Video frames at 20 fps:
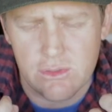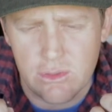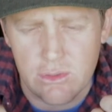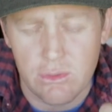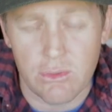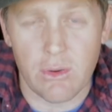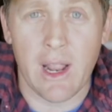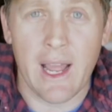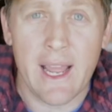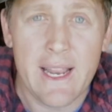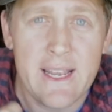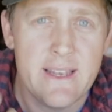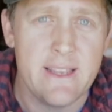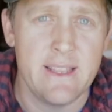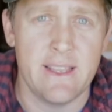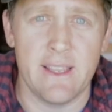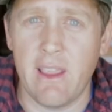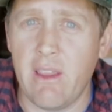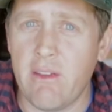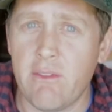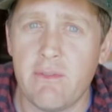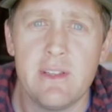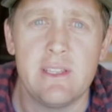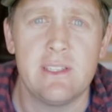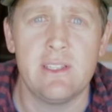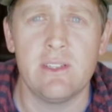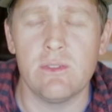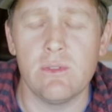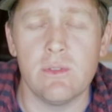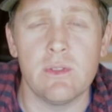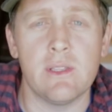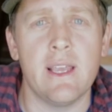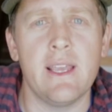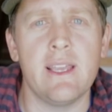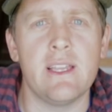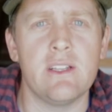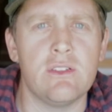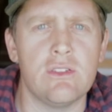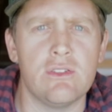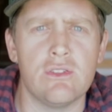grinding every single
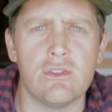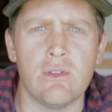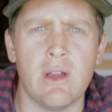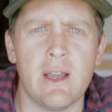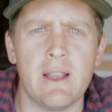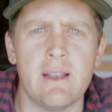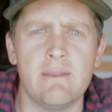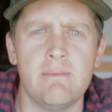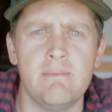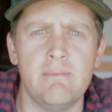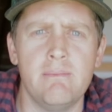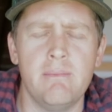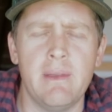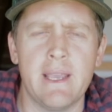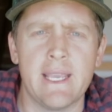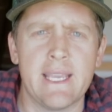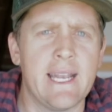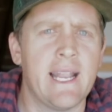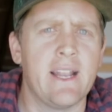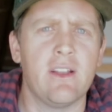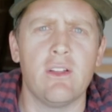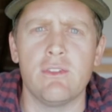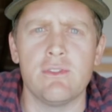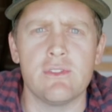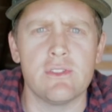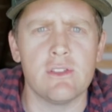day to try and make it out on